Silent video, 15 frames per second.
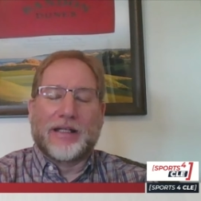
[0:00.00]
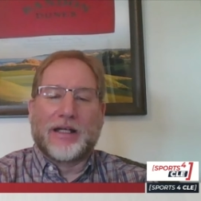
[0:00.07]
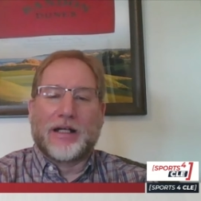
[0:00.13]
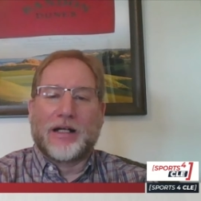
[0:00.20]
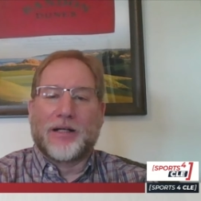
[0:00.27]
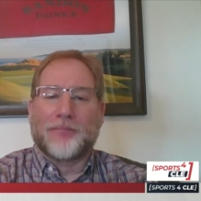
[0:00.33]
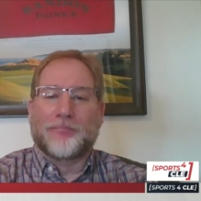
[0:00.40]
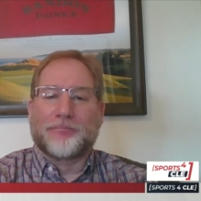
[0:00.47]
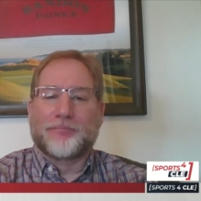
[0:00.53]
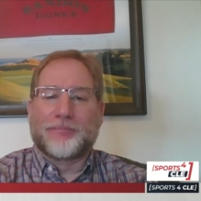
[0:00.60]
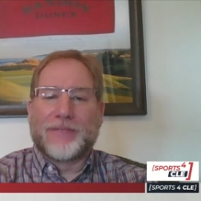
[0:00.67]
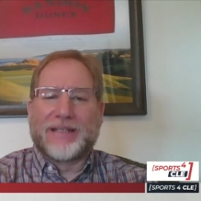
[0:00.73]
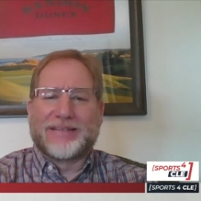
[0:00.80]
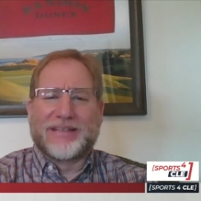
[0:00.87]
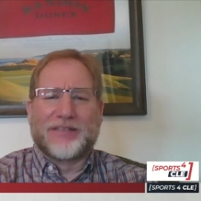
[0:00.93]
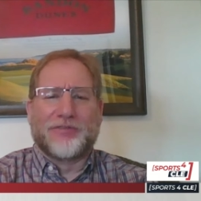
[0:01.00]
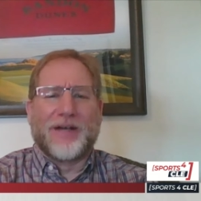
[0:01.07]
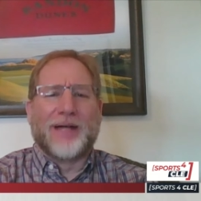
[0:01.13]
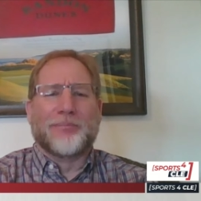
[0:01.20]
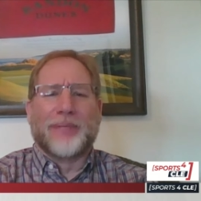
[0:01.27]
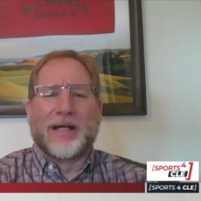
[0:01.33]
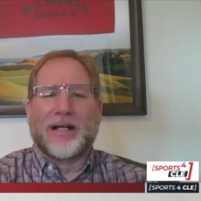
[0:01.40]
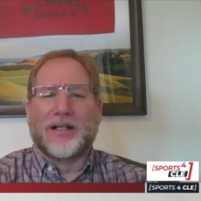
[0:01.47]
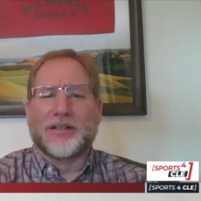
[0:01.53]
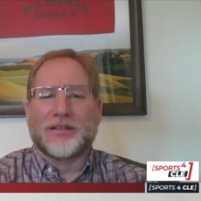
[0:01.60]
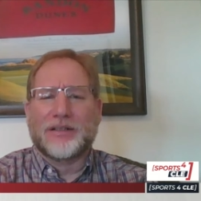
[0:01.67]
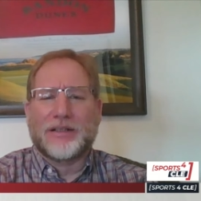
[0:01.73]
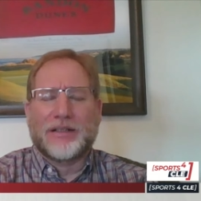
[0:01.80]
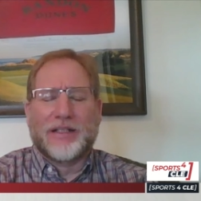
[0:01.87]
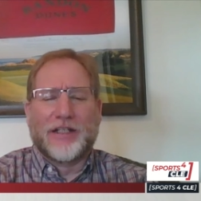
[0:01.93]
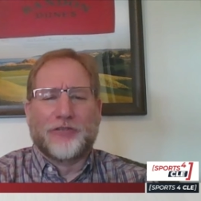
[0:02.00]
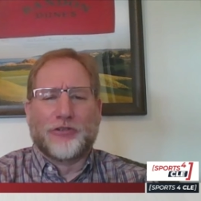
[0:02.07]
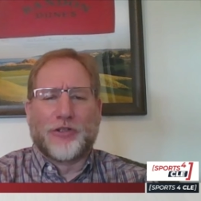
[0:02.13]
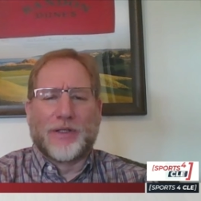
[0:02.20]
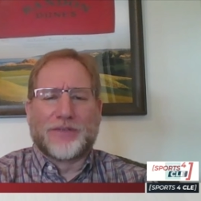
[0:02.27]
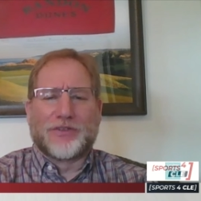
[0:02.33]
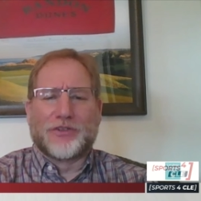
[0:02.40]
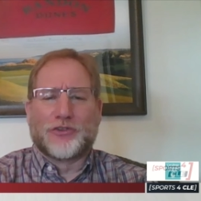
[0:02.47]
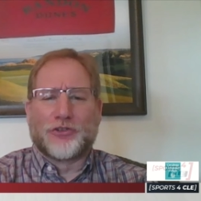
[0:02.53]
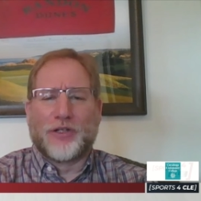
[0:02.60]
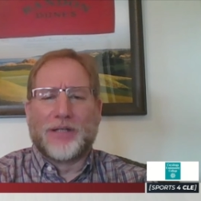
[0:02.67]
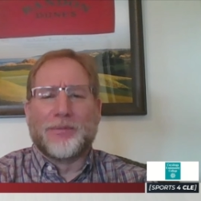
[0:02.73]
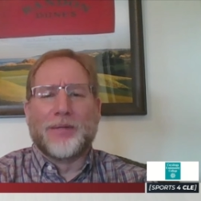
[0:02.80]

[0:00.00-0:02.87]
Um, I think Vonn Bell had requested a trade.